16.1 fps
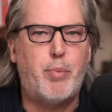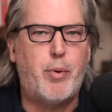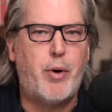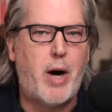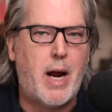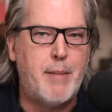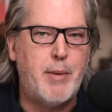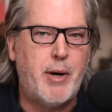
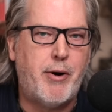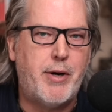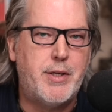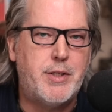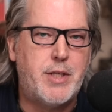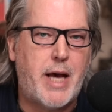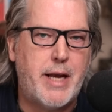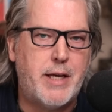primary
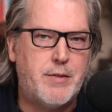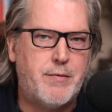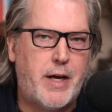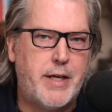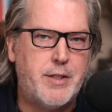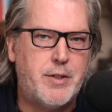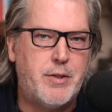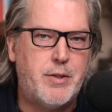
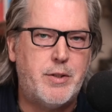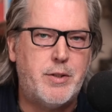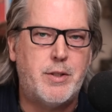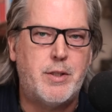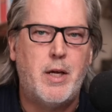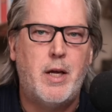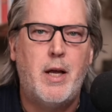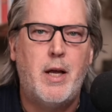satisficers